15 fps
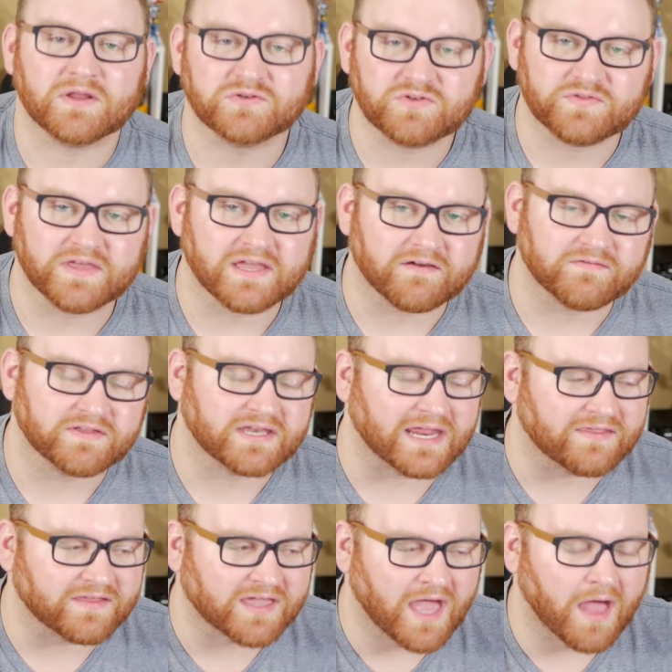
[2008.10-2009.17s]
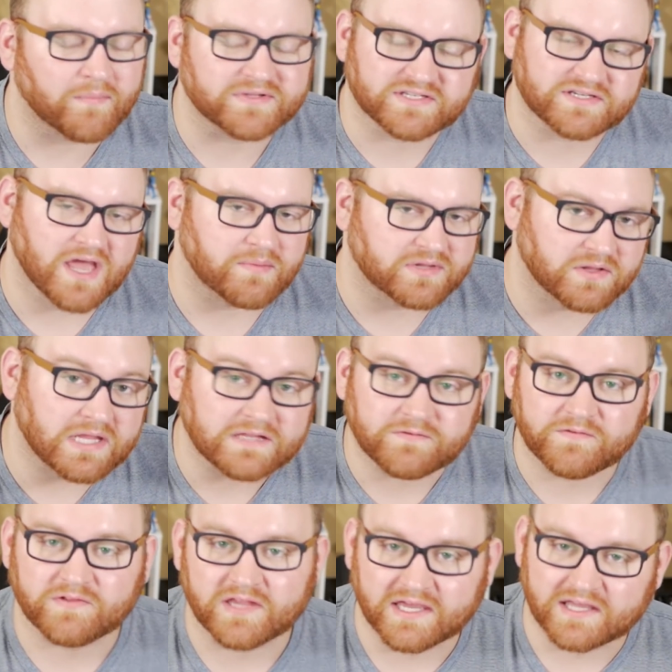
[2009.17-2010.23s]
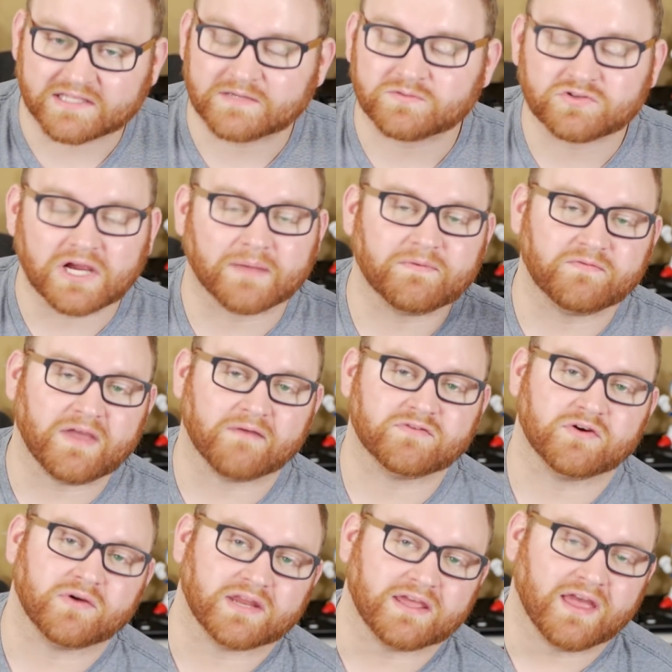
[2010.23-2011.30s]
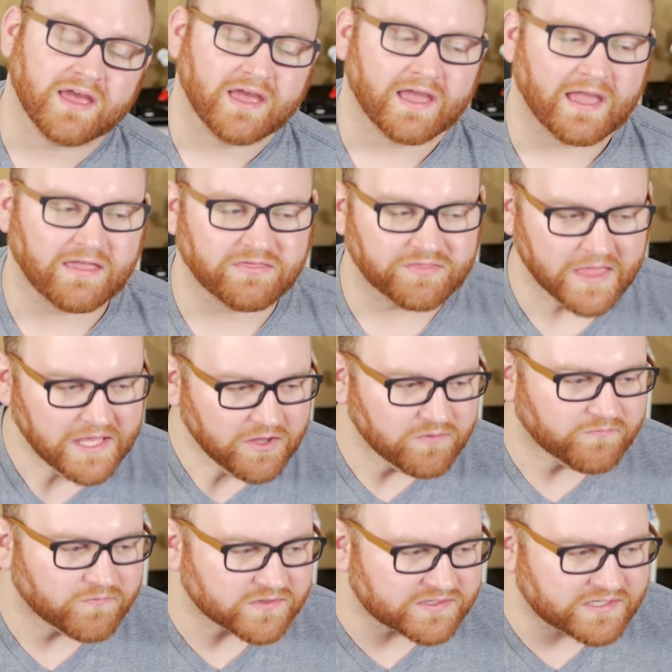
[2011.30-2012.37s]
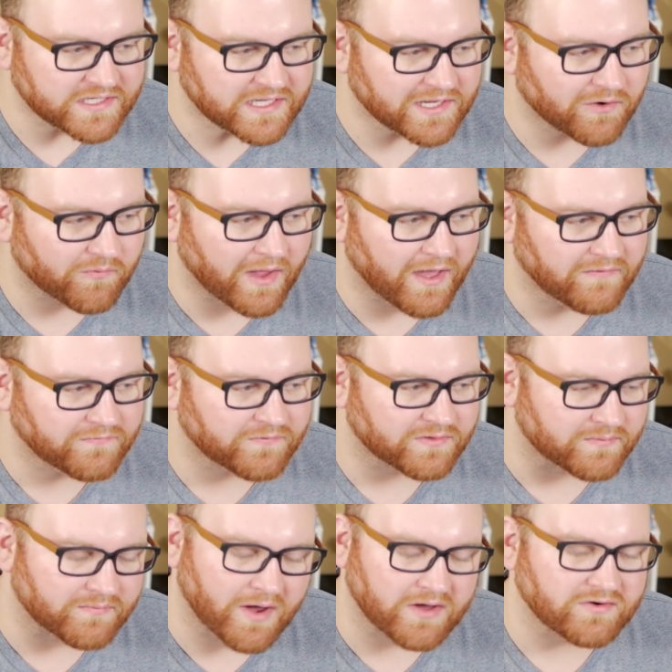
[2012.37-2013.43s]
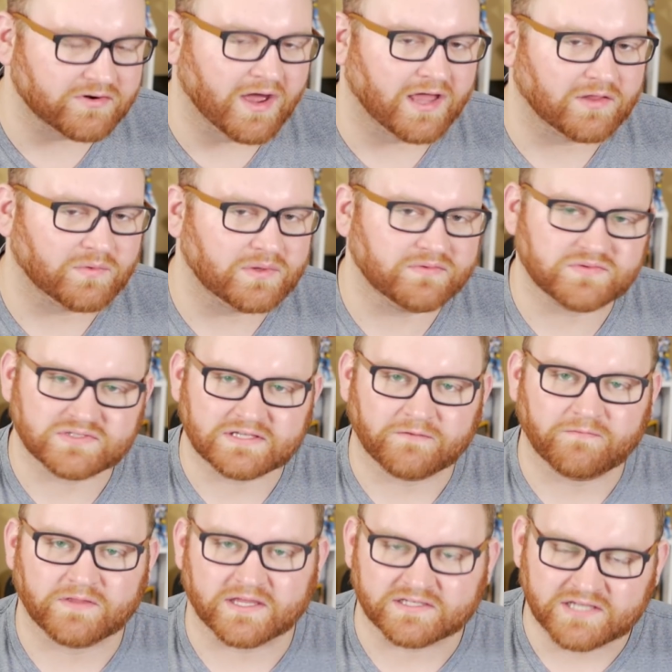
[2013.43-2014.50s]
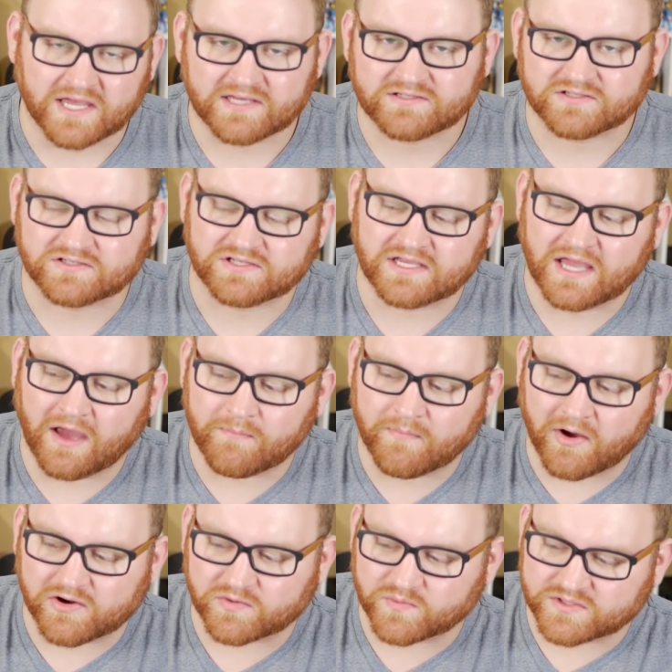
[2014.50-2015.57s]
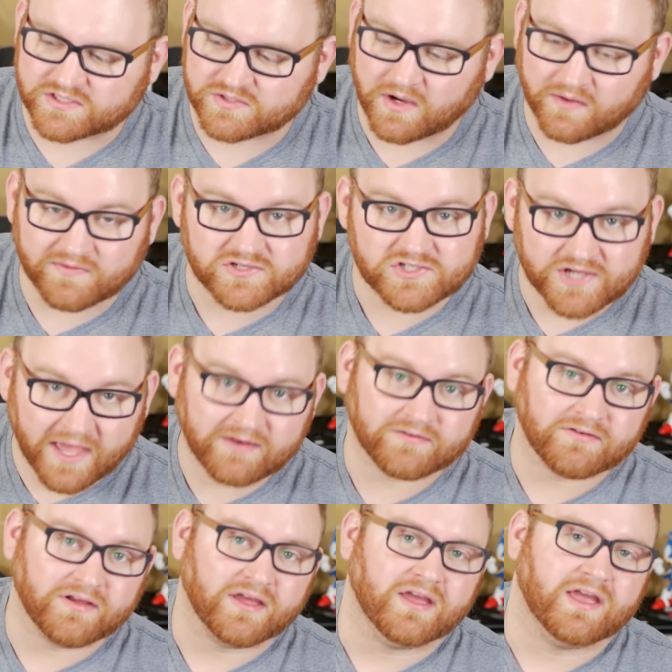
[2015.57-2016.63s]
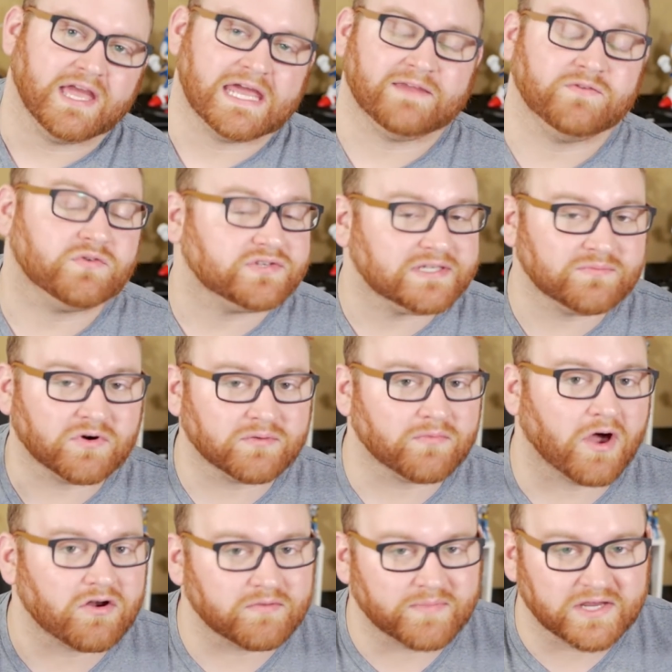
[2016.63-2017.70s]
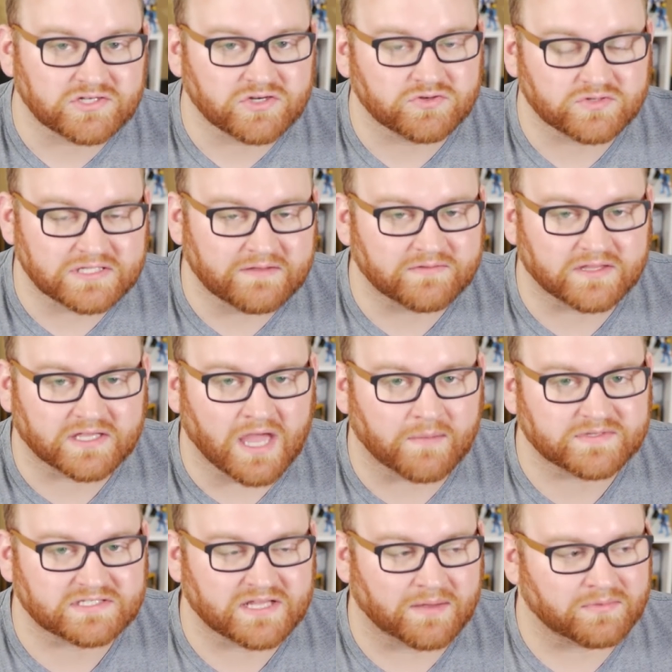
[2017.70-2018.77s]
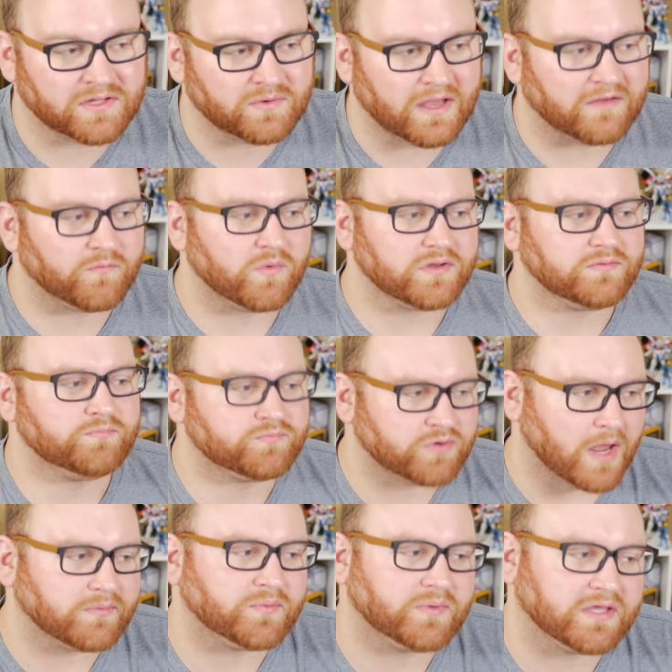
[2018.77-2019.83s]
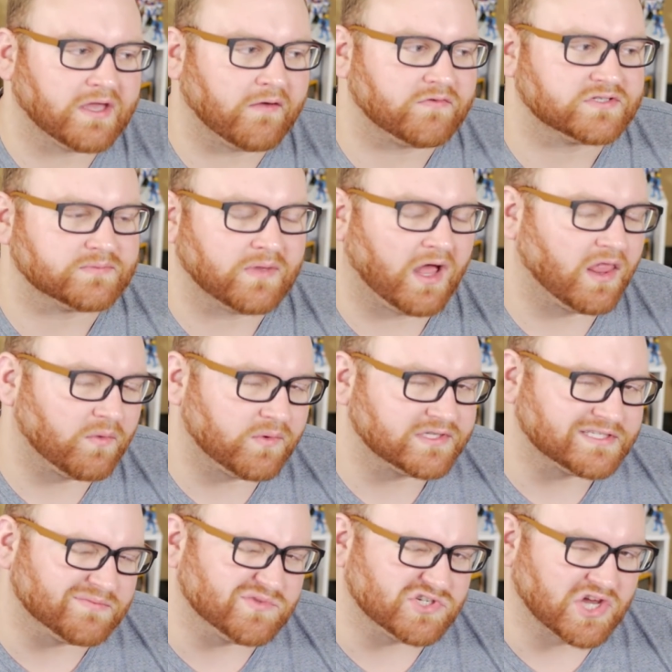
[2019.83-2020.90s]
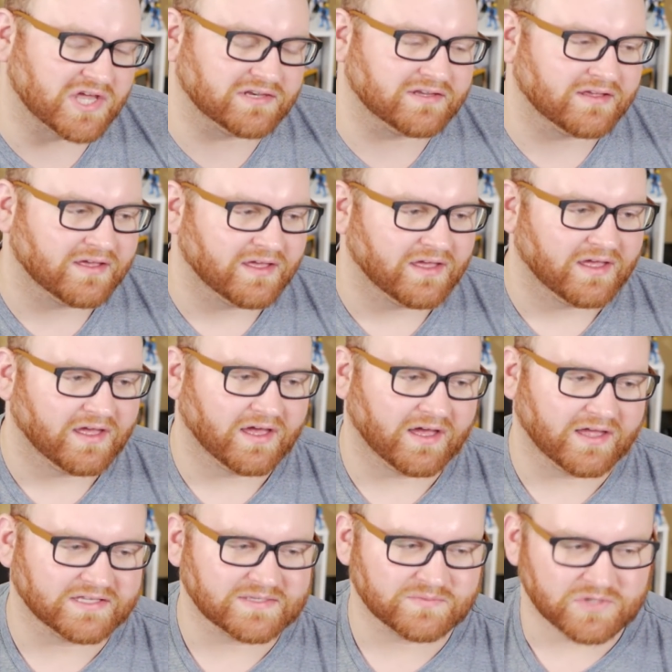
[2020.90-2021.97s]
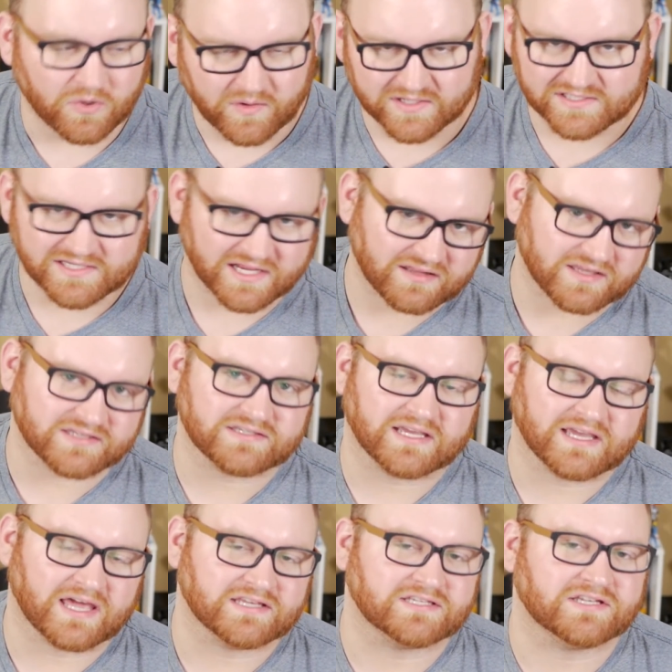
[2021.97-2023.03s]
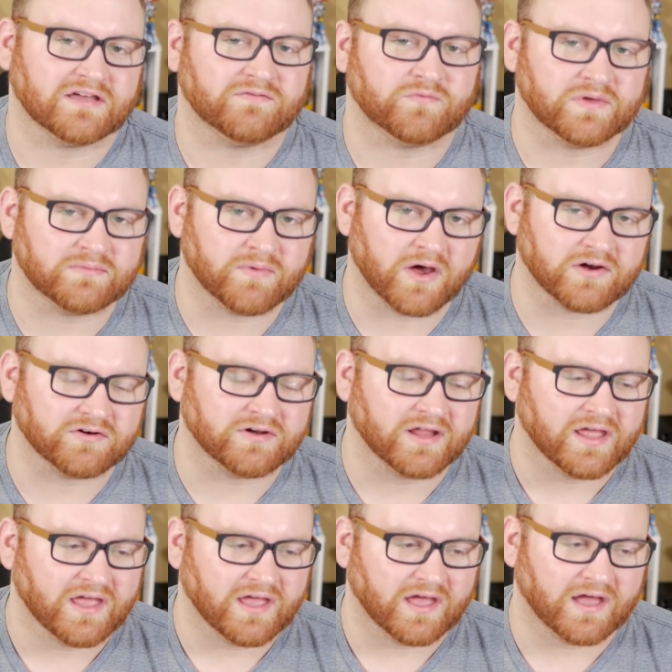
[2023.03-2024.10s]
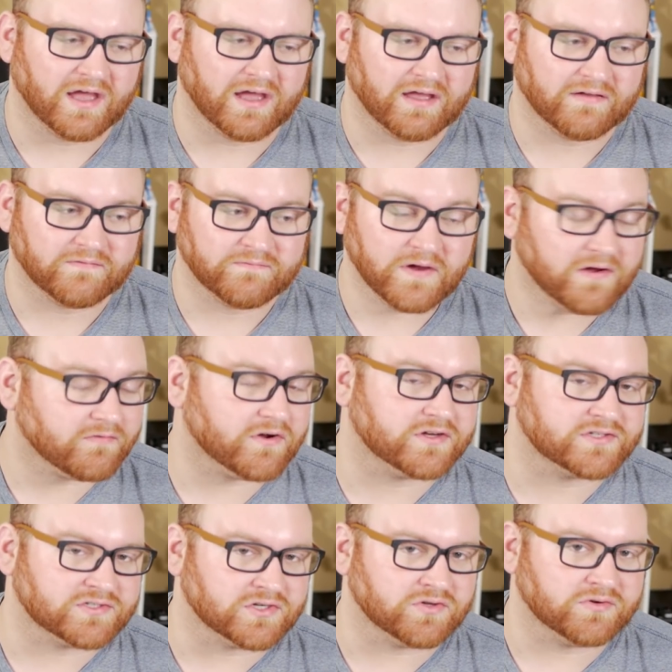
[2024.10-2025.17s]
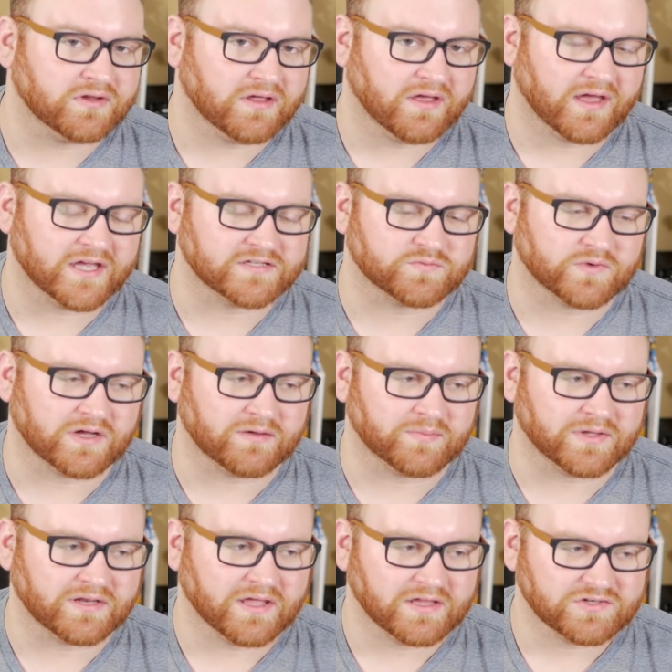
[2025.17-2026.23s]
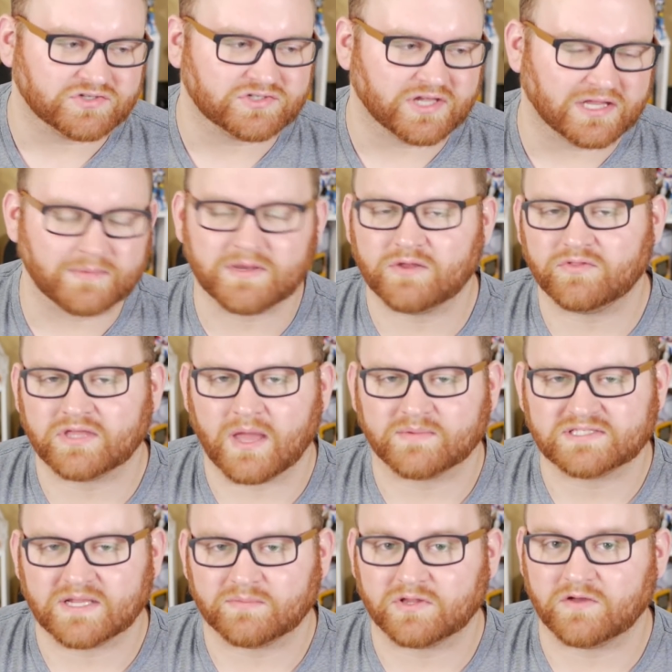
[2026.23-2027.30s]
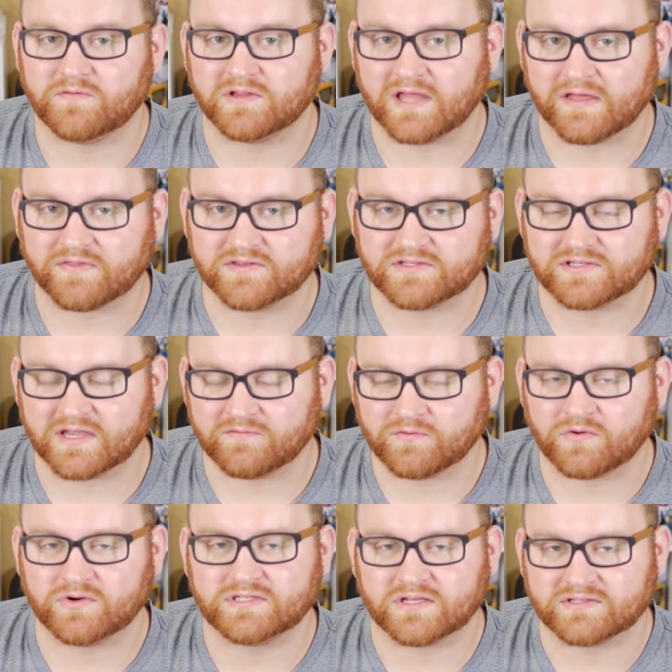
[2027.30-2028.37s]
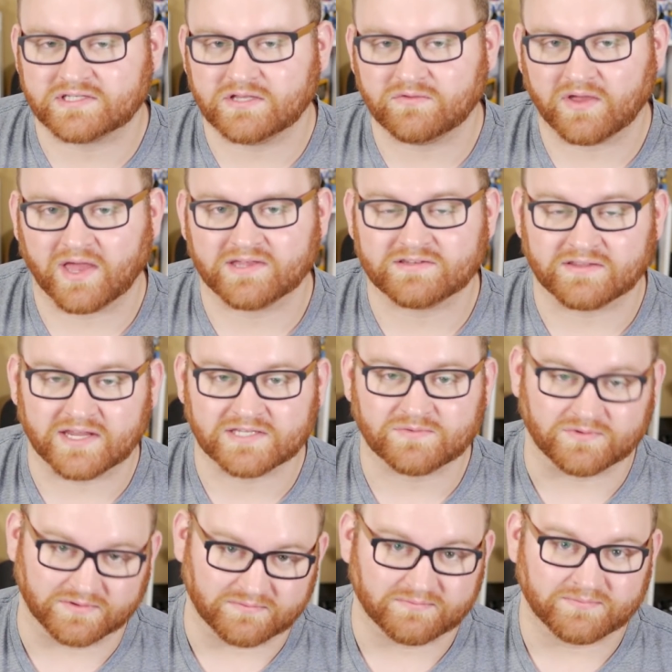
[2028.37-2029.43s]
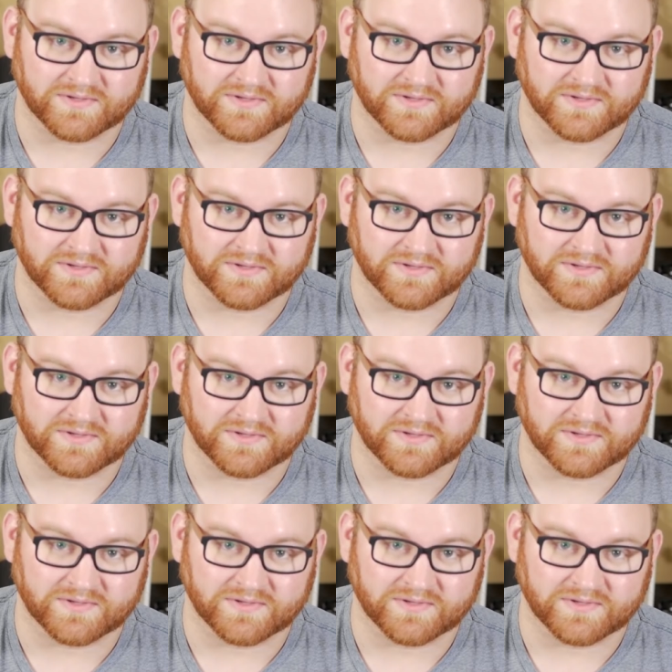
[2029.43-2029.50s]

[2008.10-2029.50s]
Let me know what you think of it in the comments down below. Like if you like it, subscribe if you haven't already, and thank you for sticking around for the Modern Halloween. This is definitely a test to see how Modern would do on the channel. And if you want to see more Modern, make sure you leave it in the comments down below. I want to probably cover some Hollow One, some Jund, uh, some tokens deck list, and that kind of stuff with Modern uh, very, very soon as well. But just uh, let me know in the comments down below if you like this, and of course, I'll see you guys in the next one.